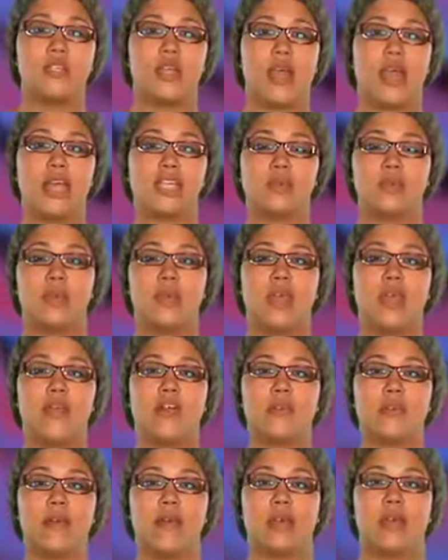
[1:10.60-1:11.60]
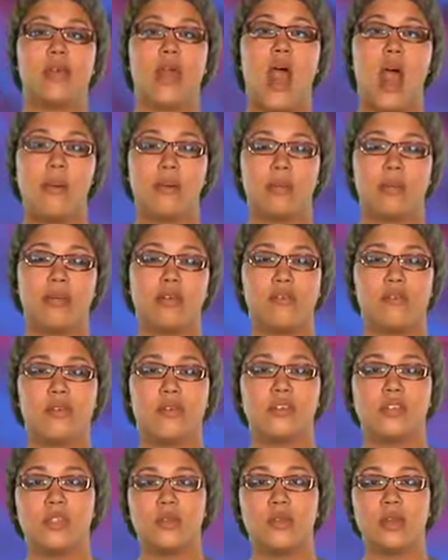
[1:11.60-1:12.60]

Jasmine here with my comic book reviews of the